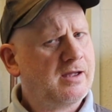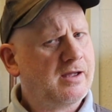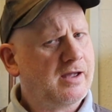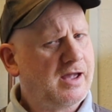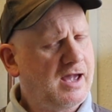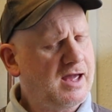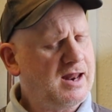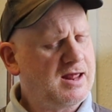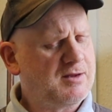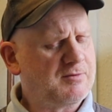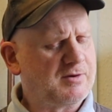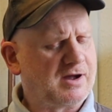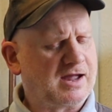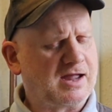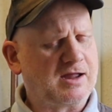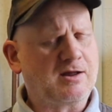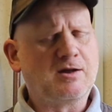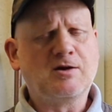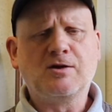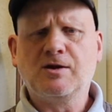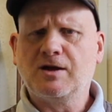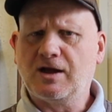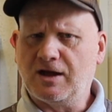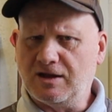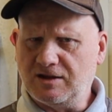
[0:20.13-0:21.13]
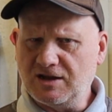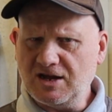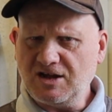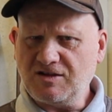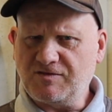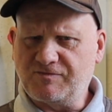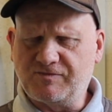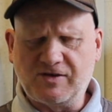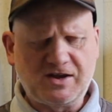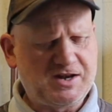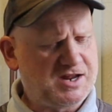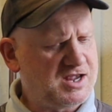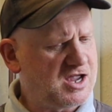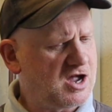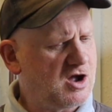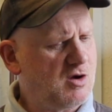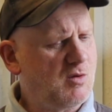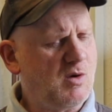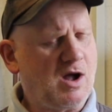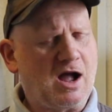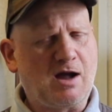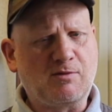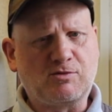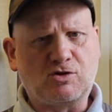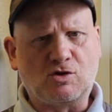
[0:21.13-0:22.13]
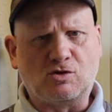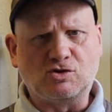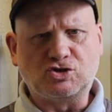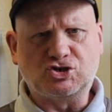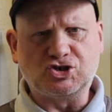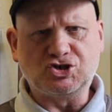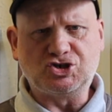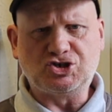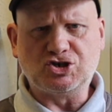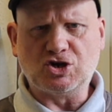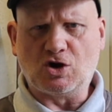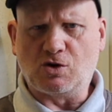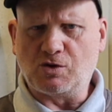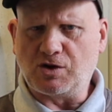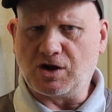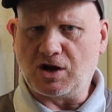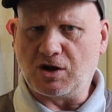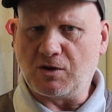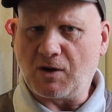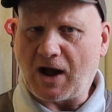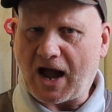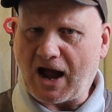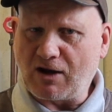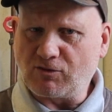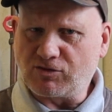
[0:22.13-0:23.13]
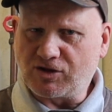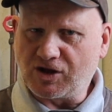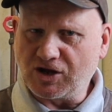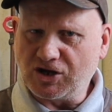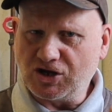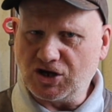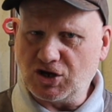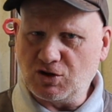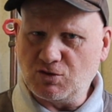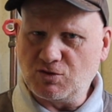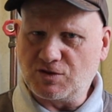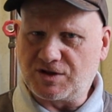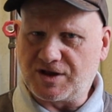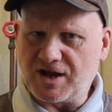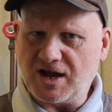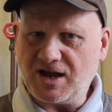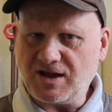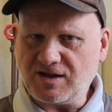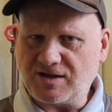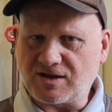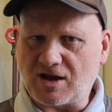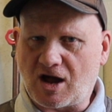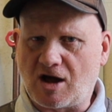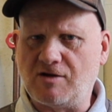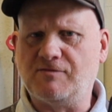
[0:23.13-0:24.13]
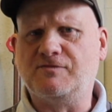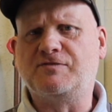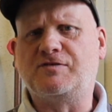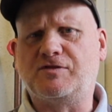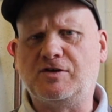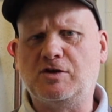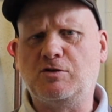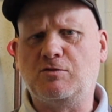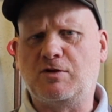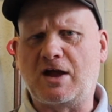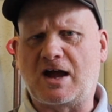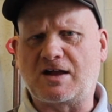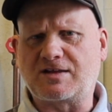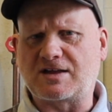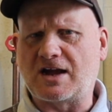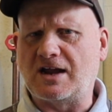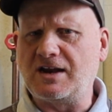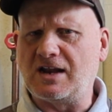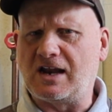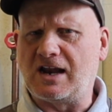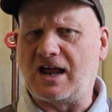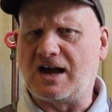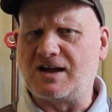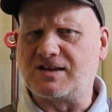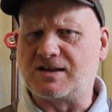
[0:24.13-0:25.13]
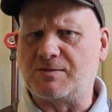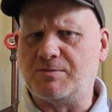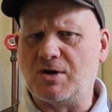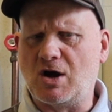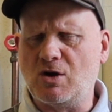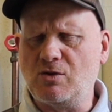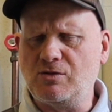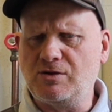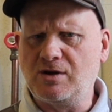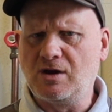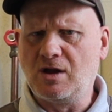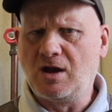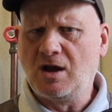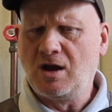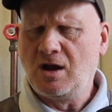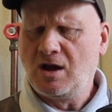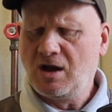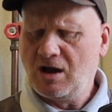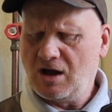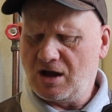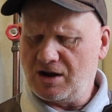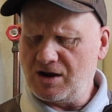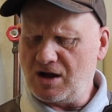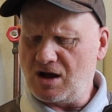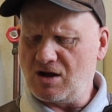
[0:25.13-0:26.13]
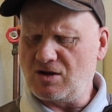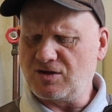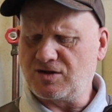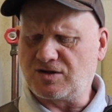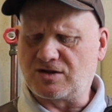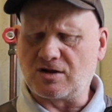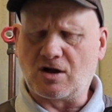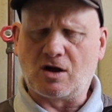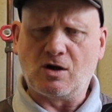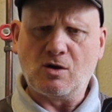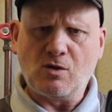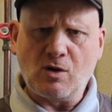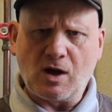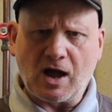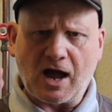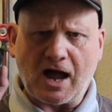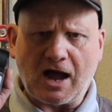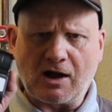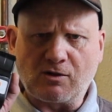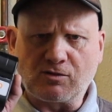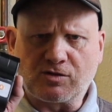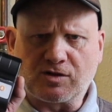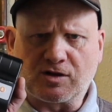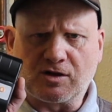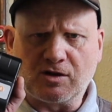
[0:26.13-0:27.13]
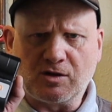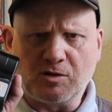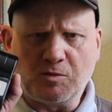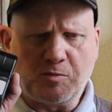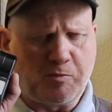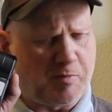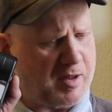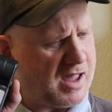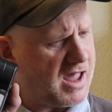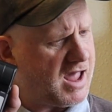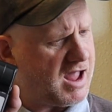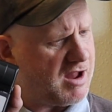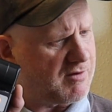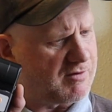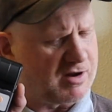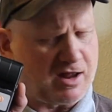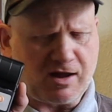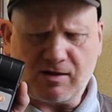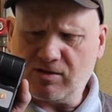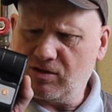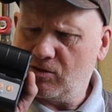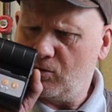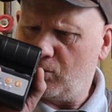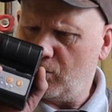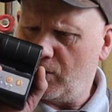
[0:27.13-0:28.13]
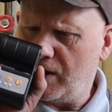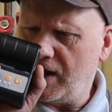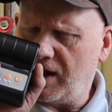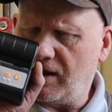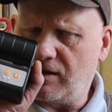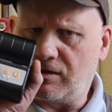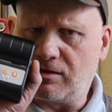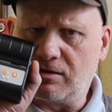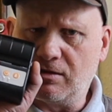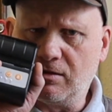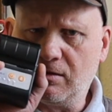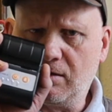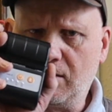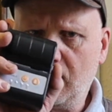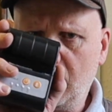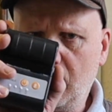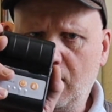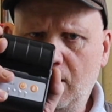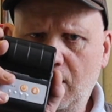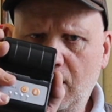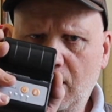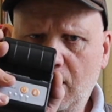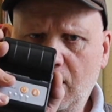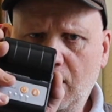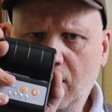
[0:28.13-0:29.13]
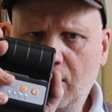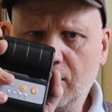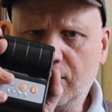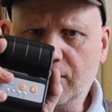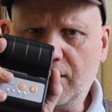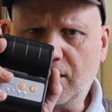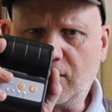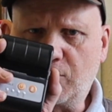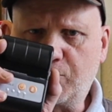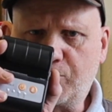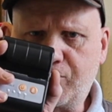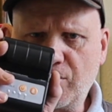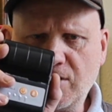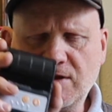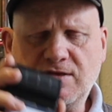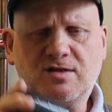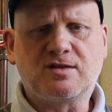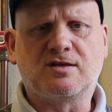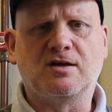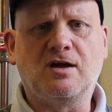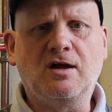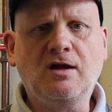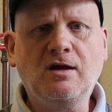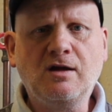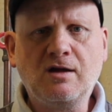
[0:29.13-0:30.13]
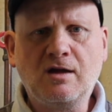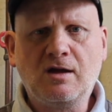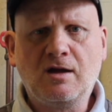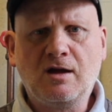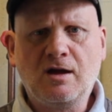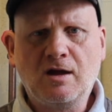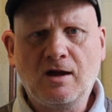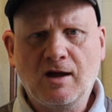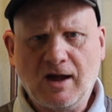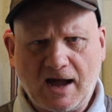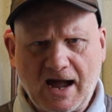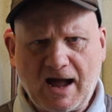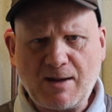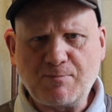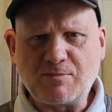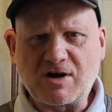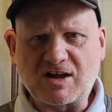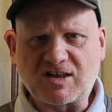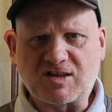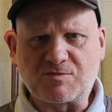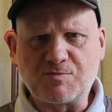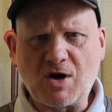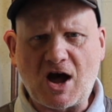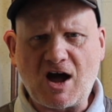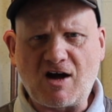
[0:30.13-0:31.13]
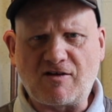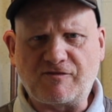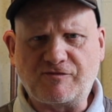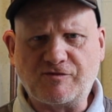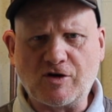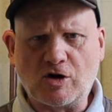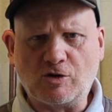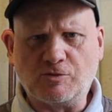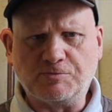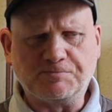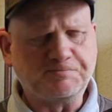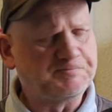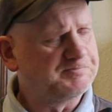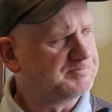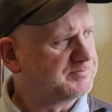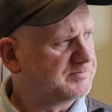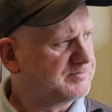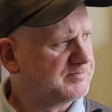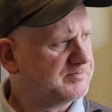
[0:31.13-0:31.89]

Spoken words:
Anyway, in this video, I'm going to show you how to use this on flue gas analyzer mode and also how to pair it with this printer and my smartphone.